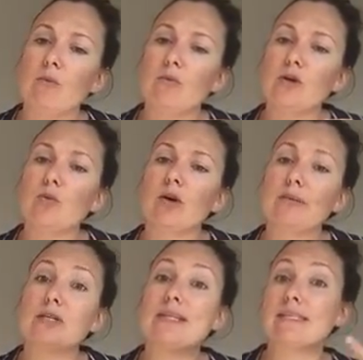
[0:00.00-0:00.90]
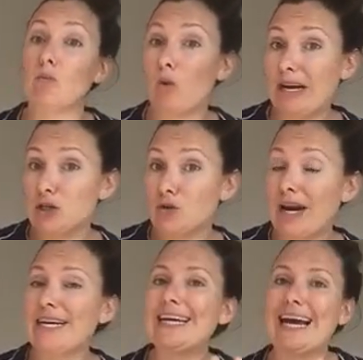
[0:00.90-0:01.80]
you want to be doing some weight
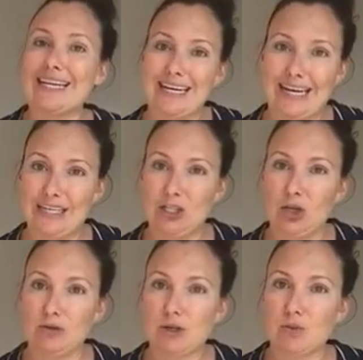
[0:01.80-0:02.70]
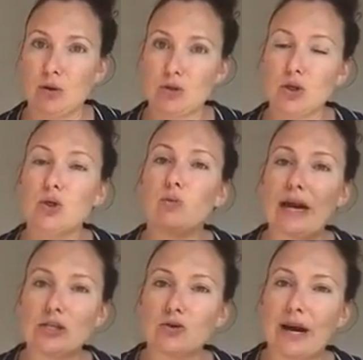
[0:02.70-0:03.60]
training and cardio as well too.
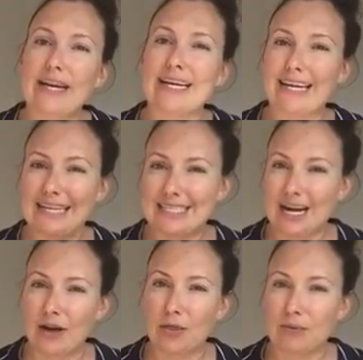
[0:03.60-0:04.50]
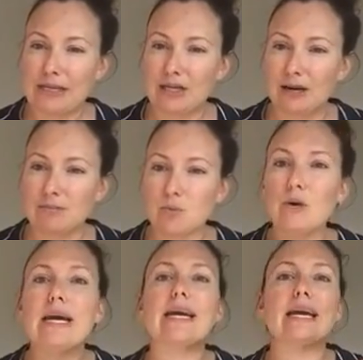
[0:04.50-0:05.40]
Weight training at least kind of 3 times a
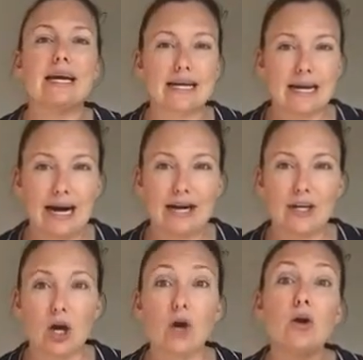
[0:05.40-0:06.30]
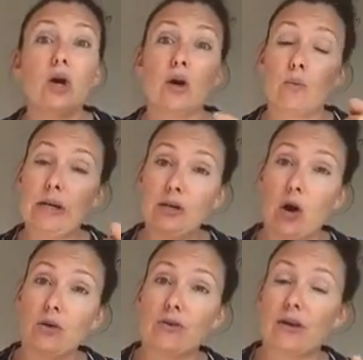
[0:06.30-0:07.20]
week. Cardio, we
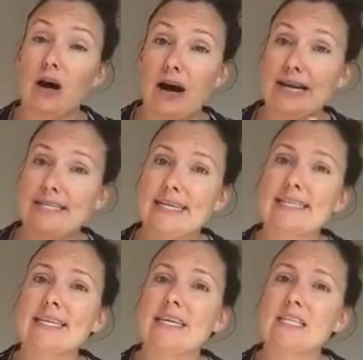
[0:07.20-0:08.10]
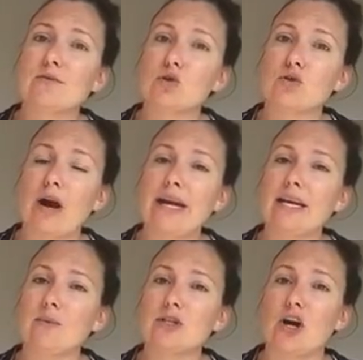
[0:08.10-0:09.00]
know that high intensity interval training,
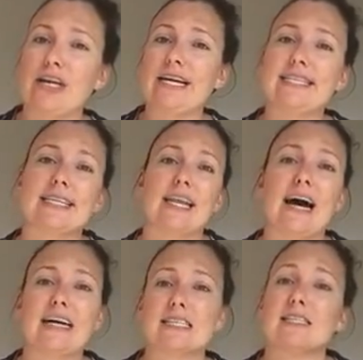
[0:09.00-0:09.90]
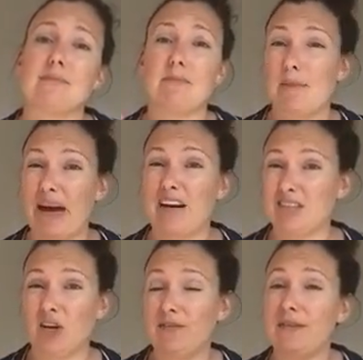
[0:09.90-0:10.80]
which only needs to last about
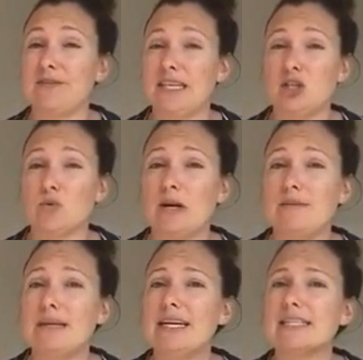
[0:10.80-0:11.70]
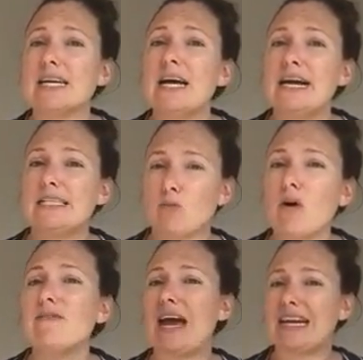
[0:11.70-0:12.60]
15 to 20 minutes, it's
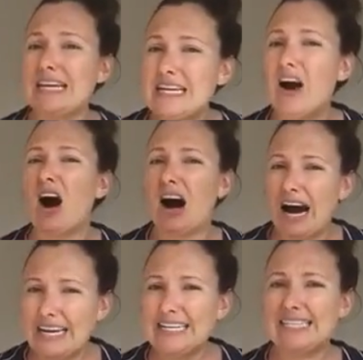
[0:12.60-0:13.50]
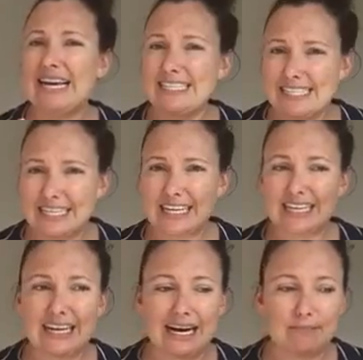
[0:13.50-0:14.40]
more of that high
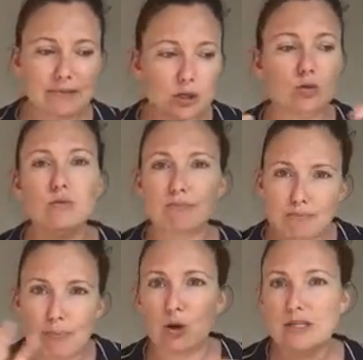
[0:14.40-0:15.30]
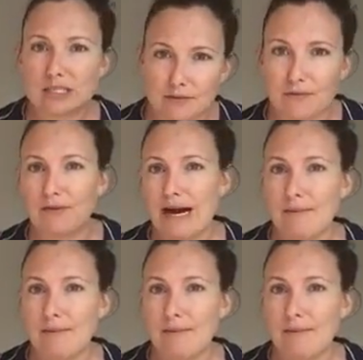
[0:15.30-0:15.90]
intensity little bursts of